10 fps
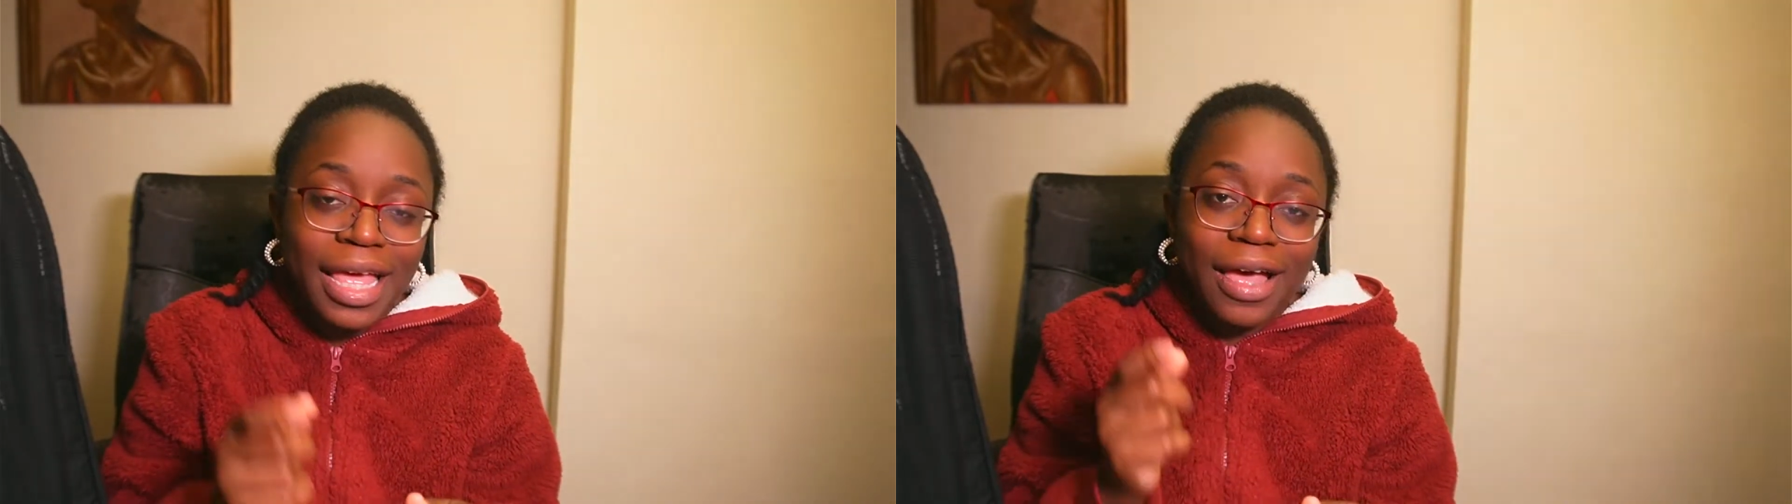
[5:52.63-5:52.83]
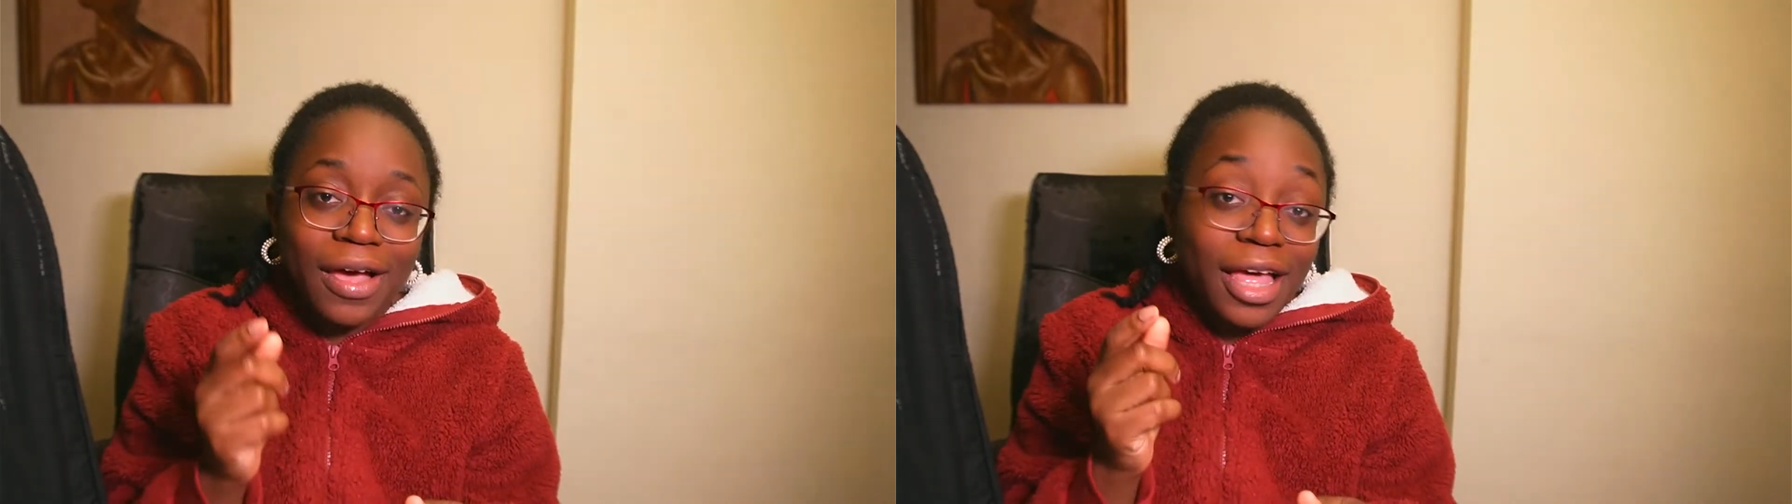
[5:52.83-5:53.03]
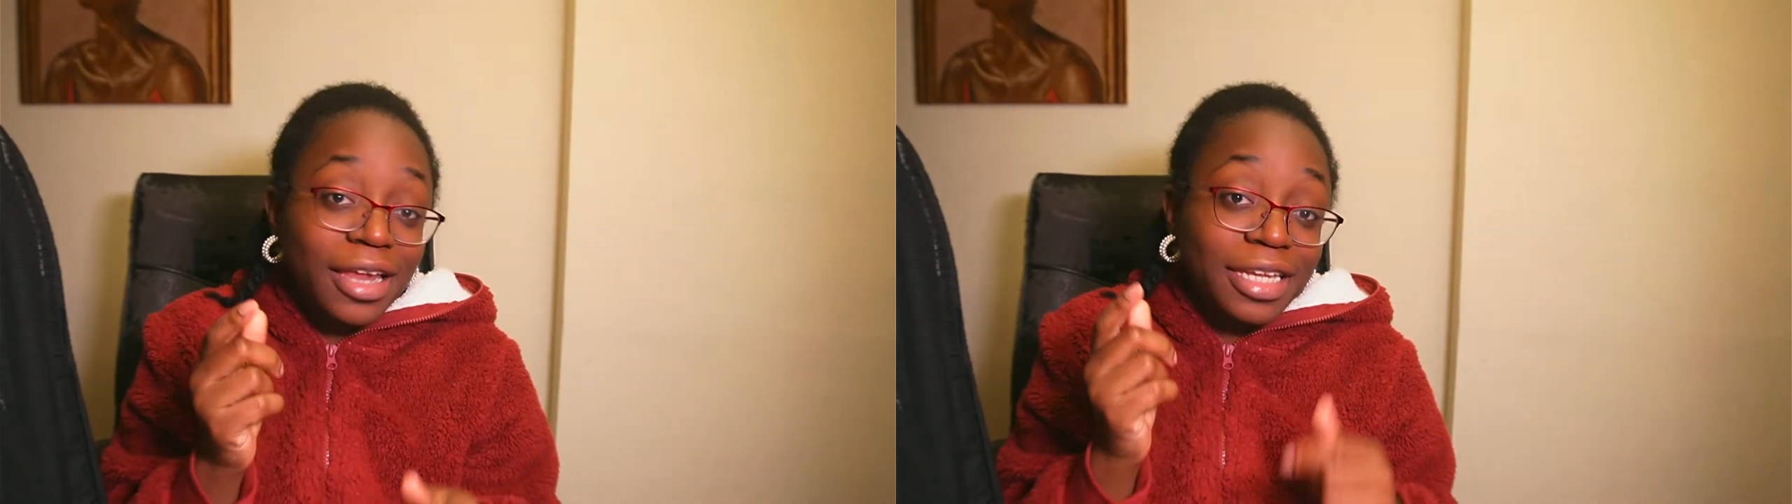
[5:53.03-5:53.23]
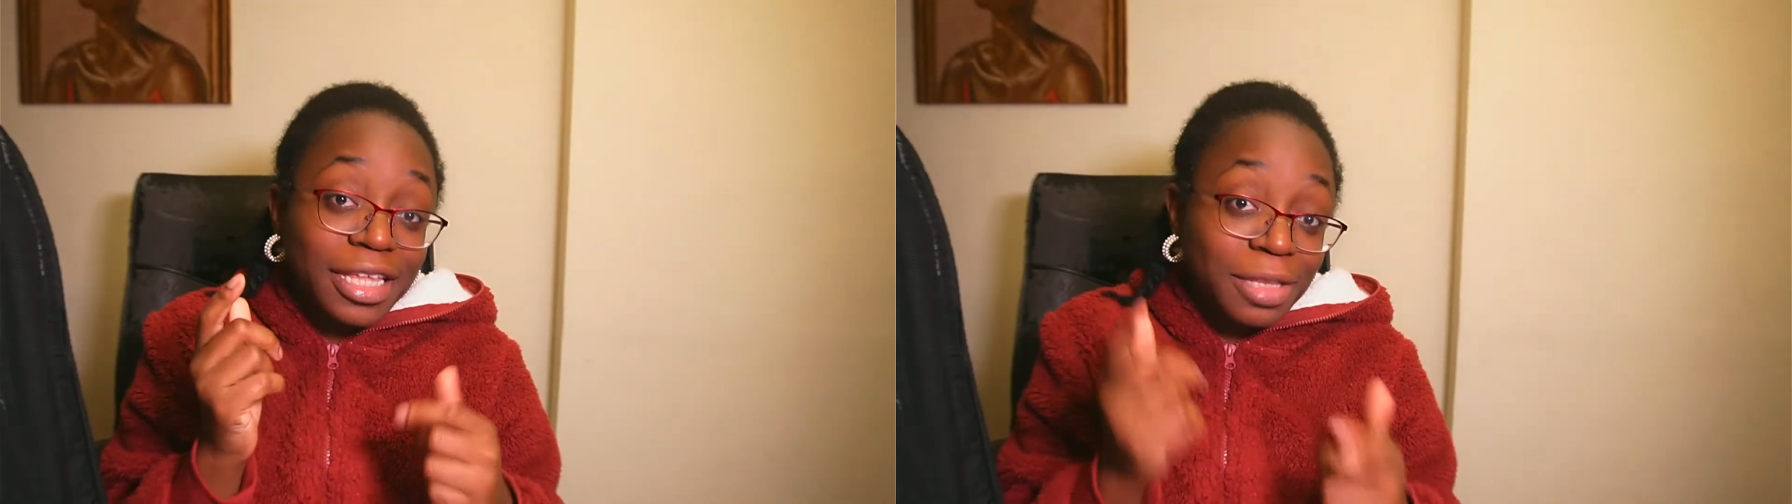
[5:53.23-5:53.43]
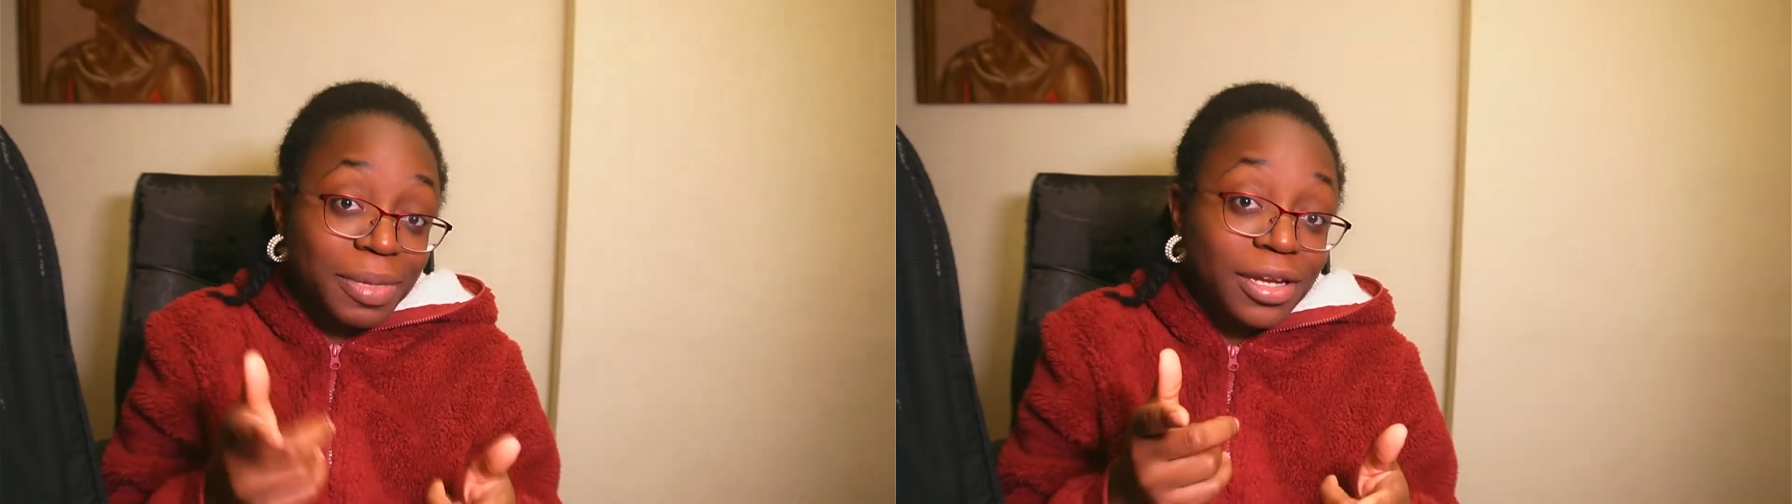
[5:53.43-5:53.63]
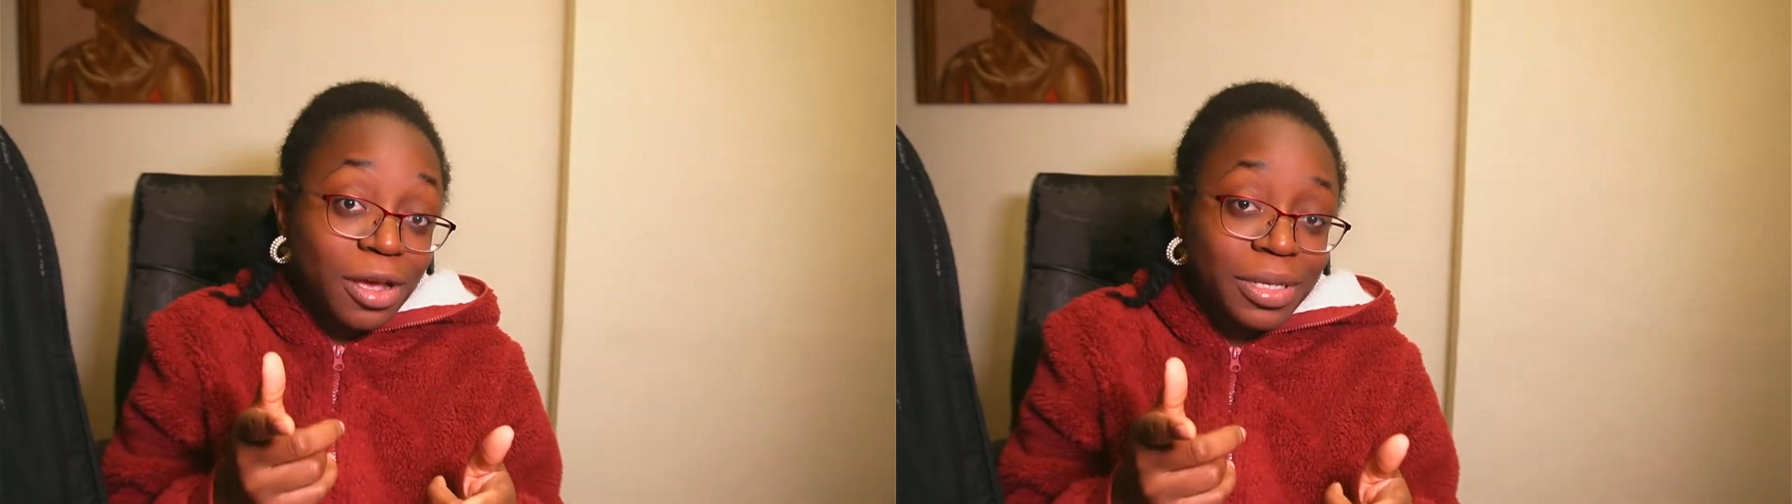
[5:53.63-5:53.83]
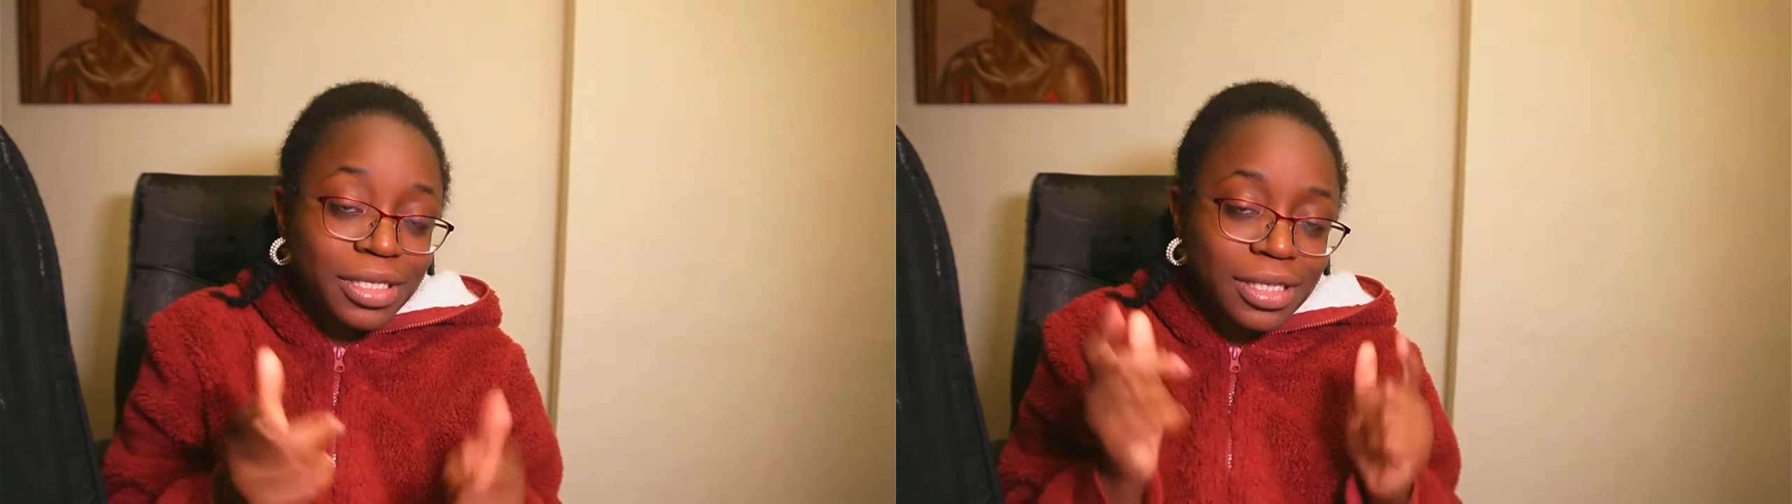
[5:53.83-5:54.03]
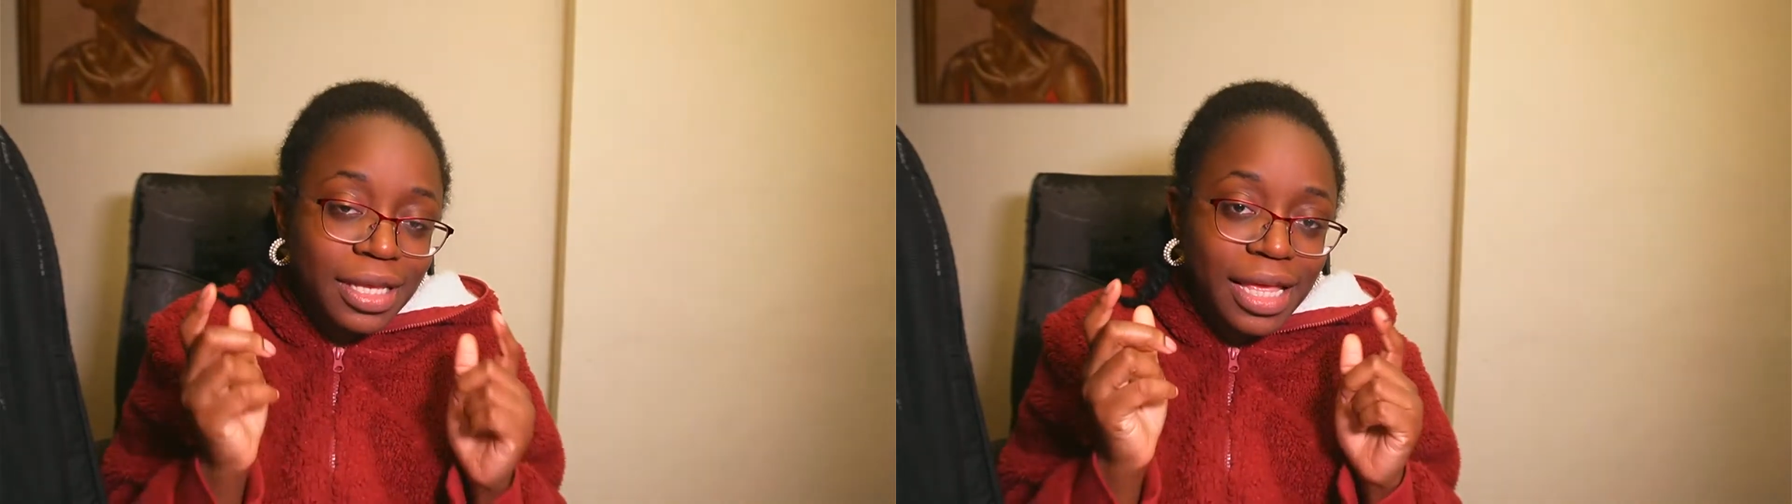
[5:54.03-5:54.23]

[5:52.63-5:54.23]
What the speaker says: and in the pinned comments,